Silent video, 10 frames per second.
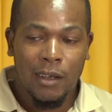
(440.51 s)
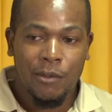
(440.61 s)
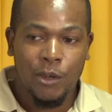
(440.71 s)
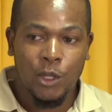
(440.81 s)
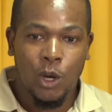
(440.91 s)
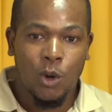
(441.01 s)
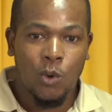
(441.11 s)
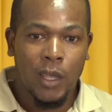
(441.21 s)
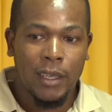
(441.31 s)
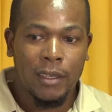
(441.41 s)
for
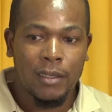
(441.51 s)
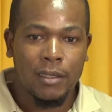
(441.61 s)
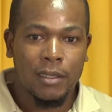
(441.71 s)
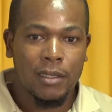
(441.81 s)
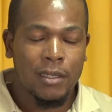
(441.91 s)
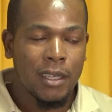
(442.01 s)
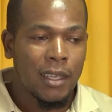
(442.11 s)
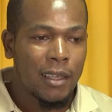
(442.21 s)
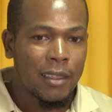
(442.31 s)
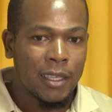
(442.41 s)
now is
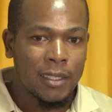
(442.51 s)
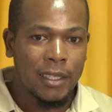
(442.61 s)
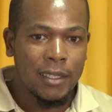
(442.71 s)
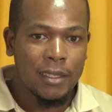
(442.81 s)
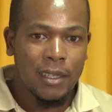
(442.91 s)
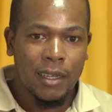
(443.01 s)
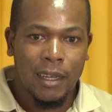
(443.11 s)
the seas.